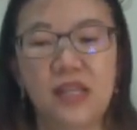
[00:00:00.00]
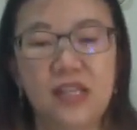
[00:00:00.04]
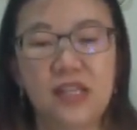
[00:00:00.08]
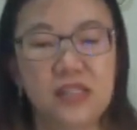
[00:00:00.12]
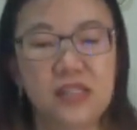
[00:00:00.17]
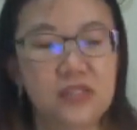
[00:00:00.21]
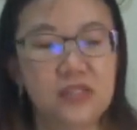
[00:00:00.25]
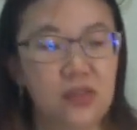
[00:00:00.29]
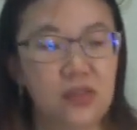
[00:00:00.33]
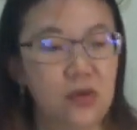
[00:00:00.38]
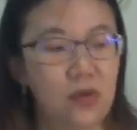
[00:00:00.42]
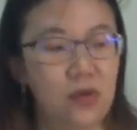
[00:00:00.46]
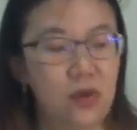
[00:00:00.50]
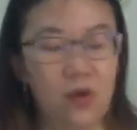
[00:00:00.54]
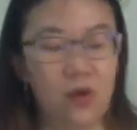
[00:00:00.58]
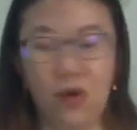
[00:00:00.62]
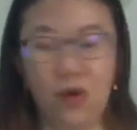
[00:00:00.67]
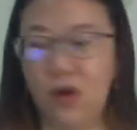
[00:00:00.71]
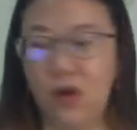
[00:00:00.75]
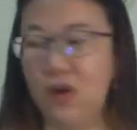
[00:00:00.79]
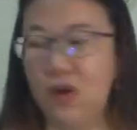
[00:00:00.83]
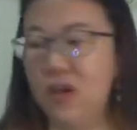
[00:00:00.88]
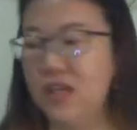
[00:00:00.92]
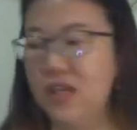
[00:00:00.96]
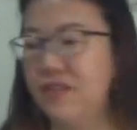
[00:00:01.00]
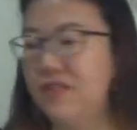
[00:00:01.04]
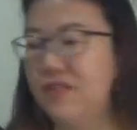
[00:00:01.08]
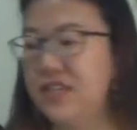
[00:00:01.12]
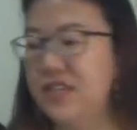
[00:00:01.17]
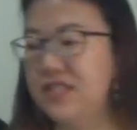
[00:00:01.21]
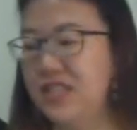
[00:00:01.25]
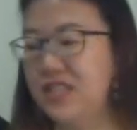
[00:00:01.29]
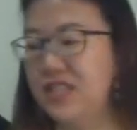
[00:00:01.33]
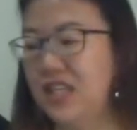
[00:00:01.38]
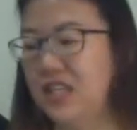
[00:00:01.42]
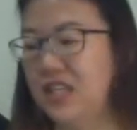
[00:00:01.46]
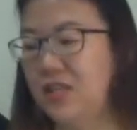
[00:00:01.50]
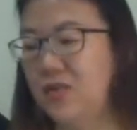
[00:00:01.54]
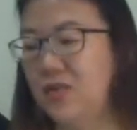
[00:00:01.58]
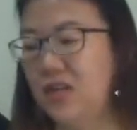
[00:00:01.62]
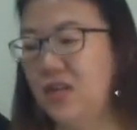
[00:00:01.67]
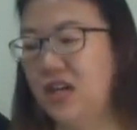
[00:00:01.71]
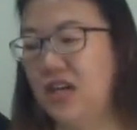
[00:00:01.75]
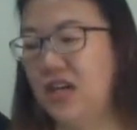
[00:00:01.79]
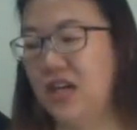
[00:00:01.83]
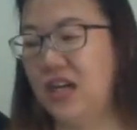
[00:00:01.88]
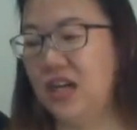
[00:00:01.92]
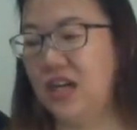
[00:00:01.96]
So, or if let's say you
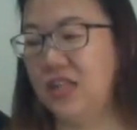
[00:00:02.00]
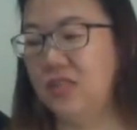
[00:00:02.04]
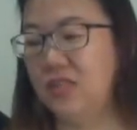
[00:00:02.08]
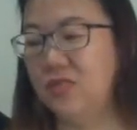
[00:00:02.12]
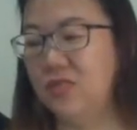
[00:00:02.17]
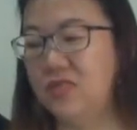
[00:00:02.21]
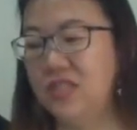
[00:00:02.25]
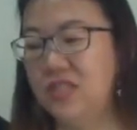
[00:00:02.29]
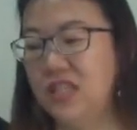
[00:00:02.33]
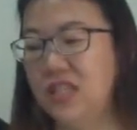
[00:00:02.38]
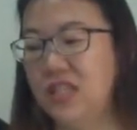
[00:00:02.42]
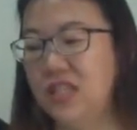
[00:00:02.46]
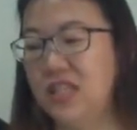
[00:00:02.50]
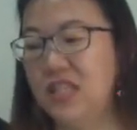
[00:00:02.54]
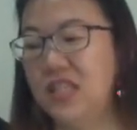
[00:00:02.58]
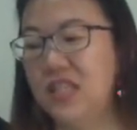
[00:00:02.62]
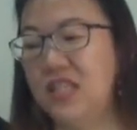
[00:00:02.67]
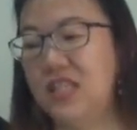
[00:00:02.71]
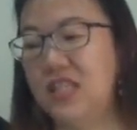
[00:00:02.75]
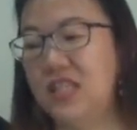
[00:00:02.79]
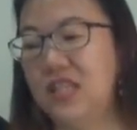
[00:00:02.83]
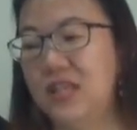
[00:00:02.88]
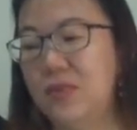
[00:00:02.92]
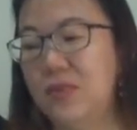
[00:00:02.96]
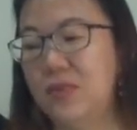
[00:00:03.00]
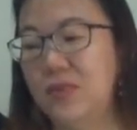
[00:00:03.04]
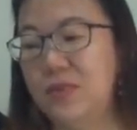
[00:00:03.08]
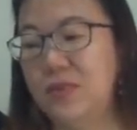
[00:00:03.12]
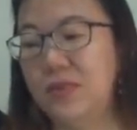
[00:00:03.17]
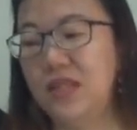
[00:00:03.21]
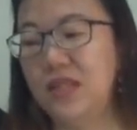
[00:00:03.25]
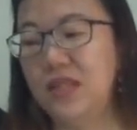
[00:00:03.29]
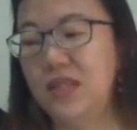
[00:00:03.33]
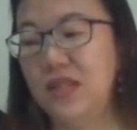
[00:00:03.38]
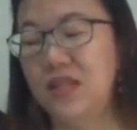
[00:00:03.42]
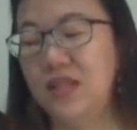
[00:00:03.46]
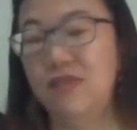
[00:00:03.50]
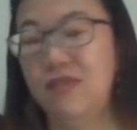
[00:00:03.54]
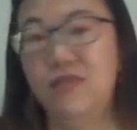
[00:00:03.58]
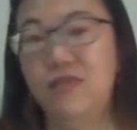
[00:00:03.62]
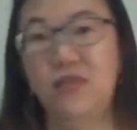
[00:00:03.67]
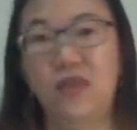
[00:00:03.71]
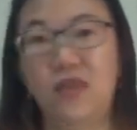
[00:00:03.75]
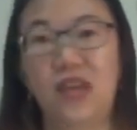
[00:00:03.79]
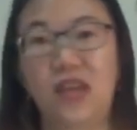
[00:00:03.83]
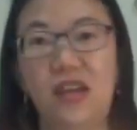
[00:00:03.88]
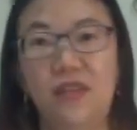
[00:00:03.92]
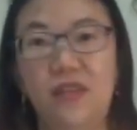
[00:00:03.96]
are using the ribbon, if
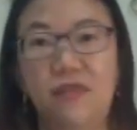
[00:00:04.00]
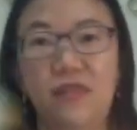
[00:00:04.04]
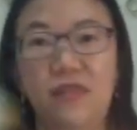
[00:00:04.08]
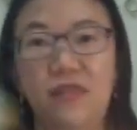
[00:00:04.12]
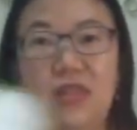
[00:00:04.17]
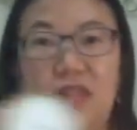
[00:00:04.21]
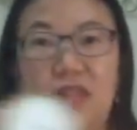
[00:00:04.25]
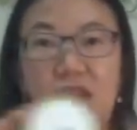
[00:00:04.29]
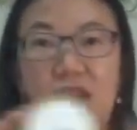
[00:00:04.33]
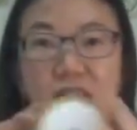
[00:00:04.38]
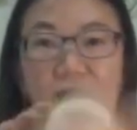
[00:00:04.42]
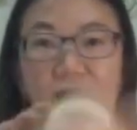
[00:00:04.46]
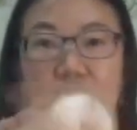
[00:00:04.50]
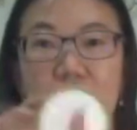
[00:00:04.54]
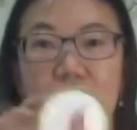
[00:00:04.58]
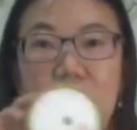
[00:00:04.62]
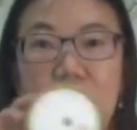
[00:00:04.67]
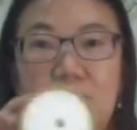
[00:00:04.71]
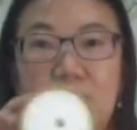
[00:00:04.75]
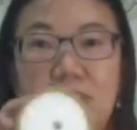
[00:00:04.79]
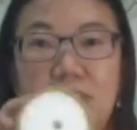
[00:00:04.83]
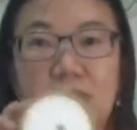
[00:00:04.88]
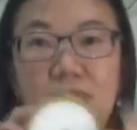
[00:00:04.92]
you have the